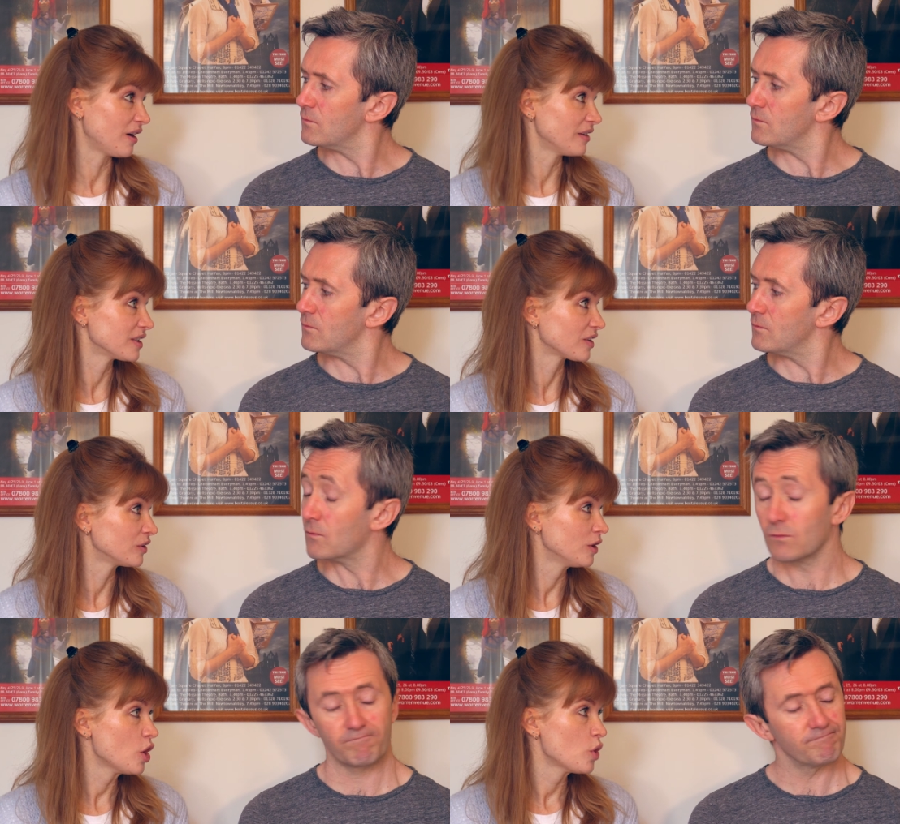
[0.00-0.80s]

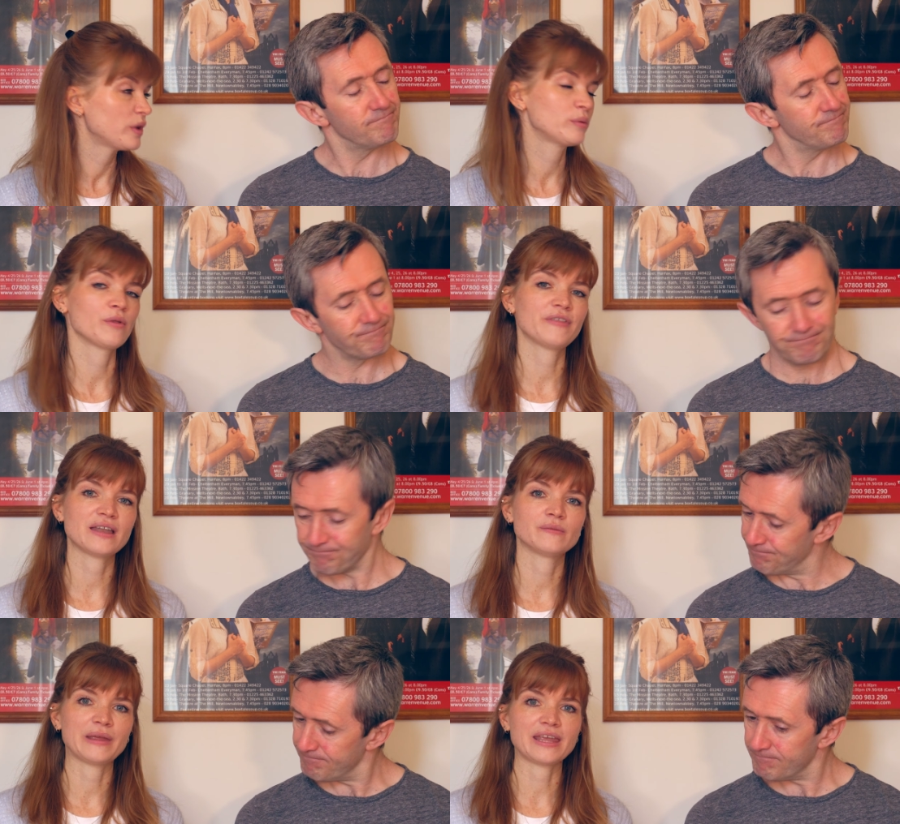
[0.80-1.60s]
Speaker 1: article. We will
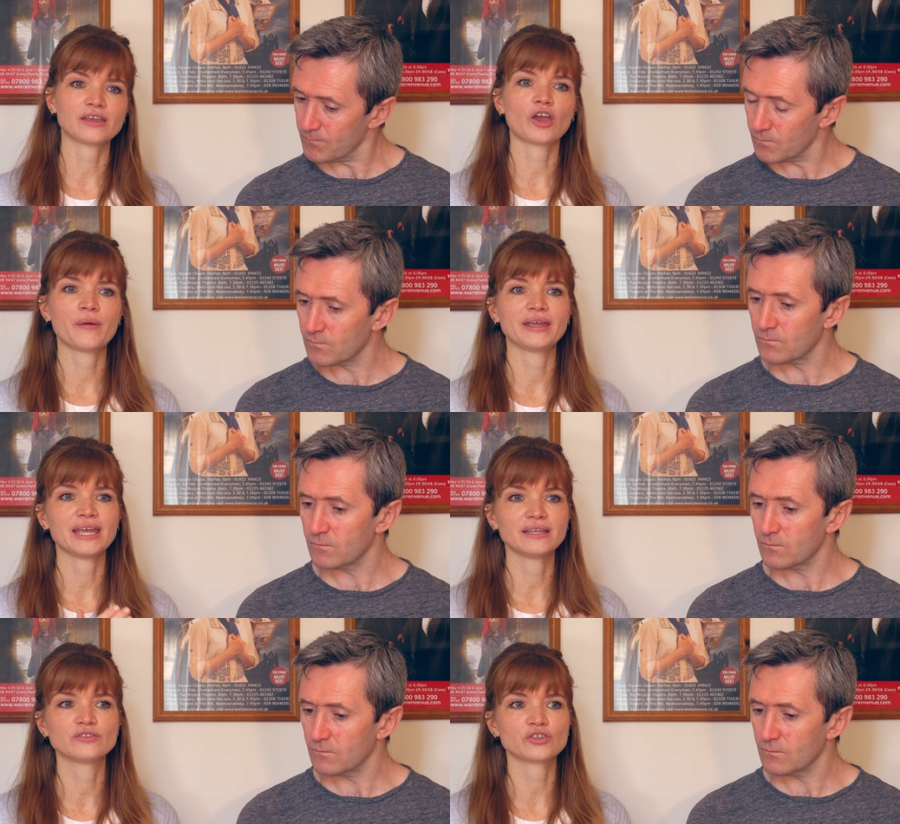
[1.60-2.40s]
then be
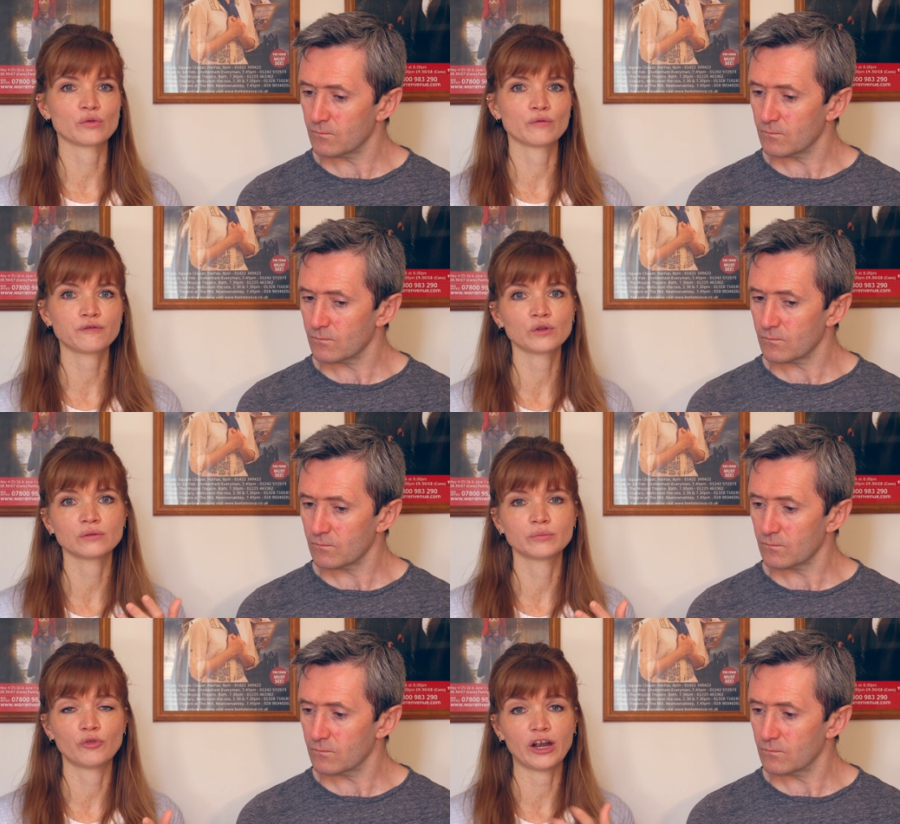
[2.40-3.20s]
going into
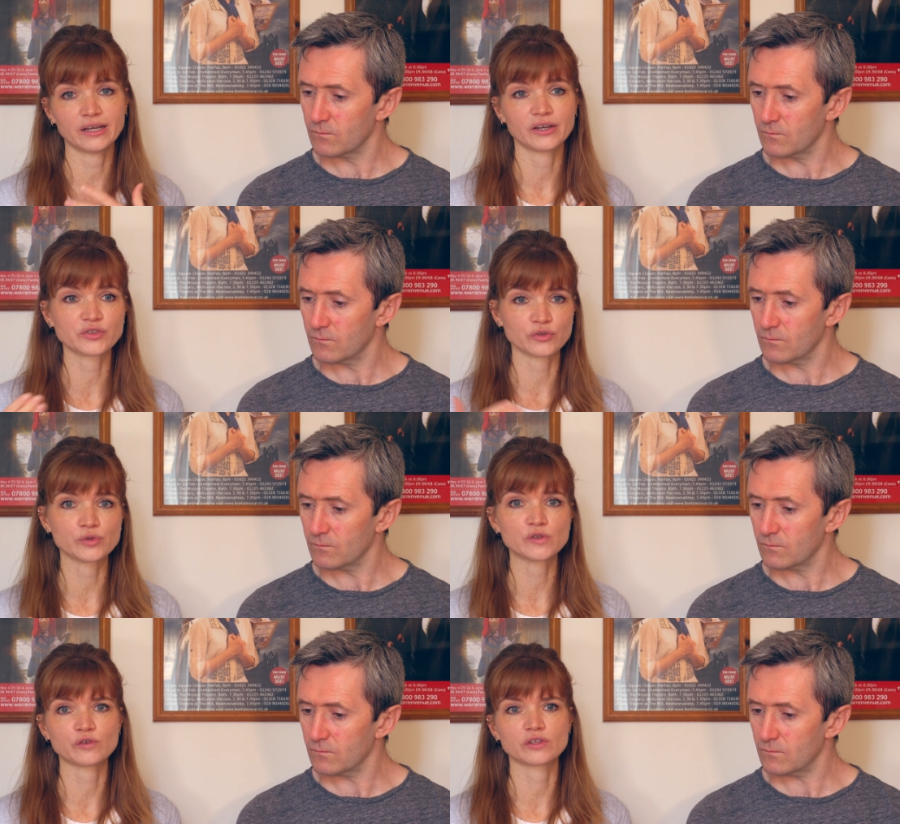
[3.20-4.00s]
full
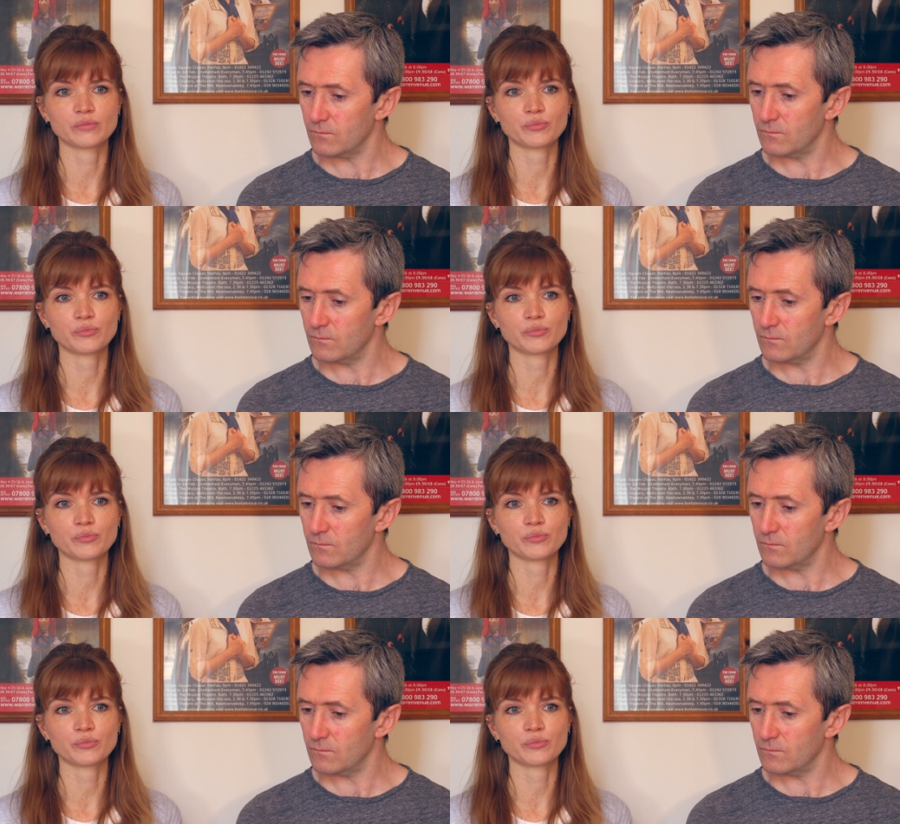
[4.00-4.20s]
rehearsals for the